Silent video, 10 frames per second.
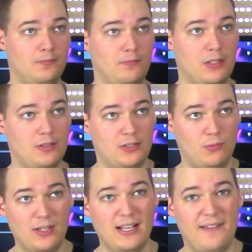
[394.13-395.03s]
because you
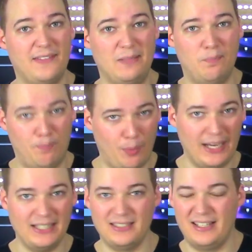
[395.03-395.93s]
want to have that
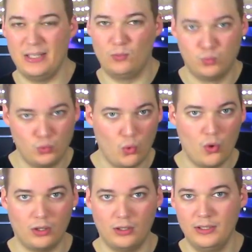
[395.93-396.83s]
bite and that
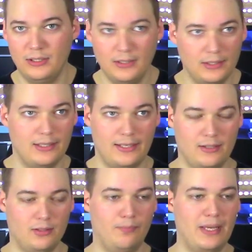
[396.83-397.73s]
roar in
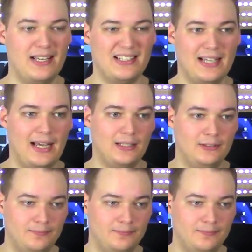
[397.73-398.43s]
your pick attack.